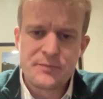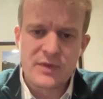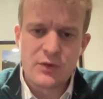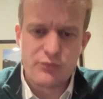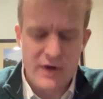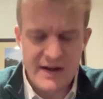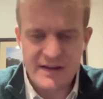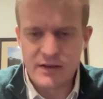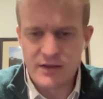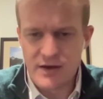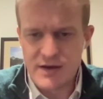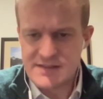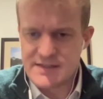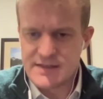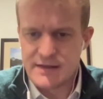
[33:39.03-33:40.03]

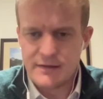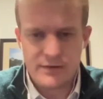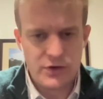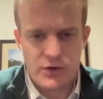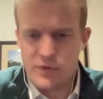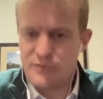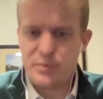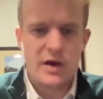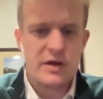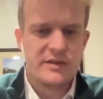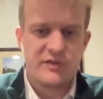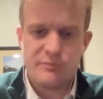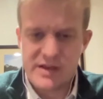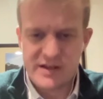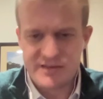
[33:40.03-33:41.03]
radicalizing, you know, as
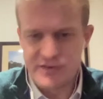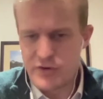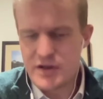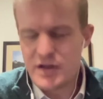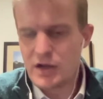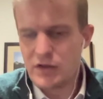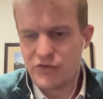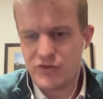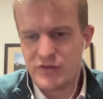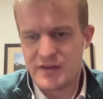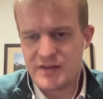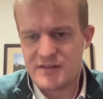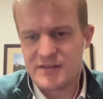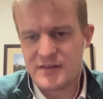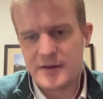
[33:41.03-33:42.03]
part of military culture,
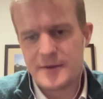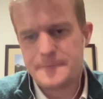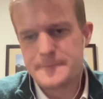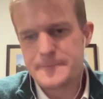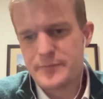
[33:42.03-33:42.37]
let's say.